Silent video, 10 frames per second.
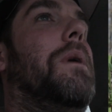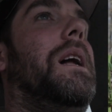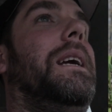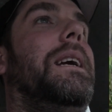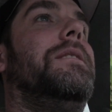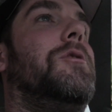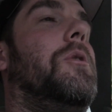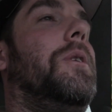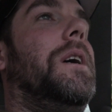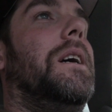buddy
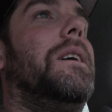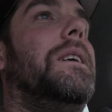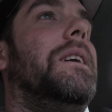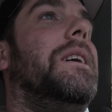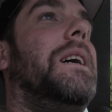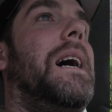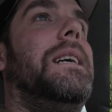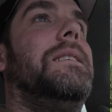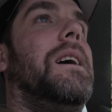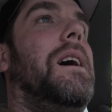Sawyer
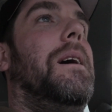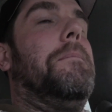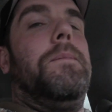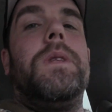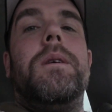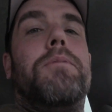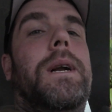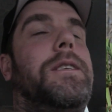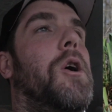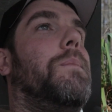has a
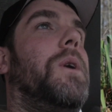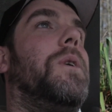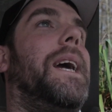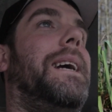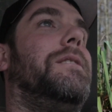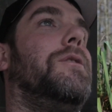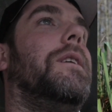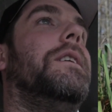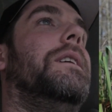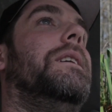pretty terminal
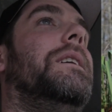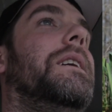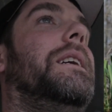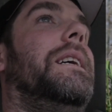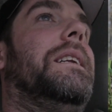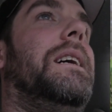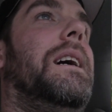cancer, and